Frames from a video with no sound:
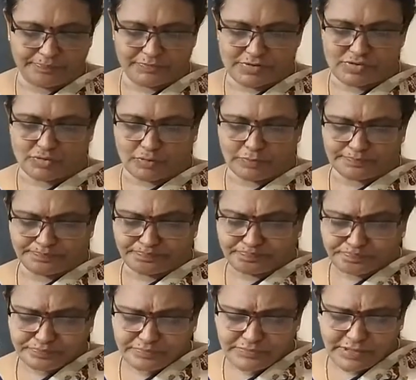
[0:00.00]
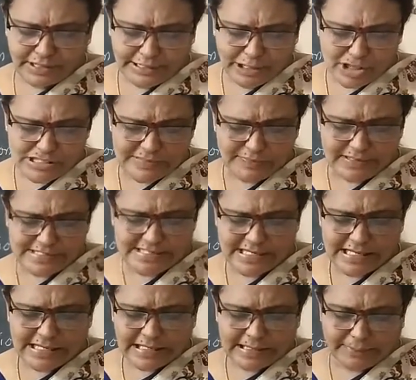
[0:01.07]
So, chaos means
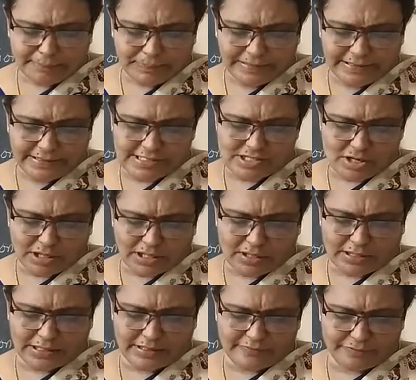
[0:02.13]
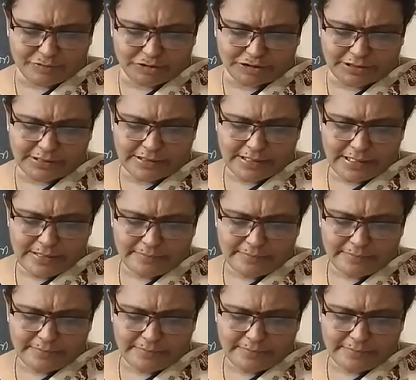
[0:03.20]
complete disorder or confusion.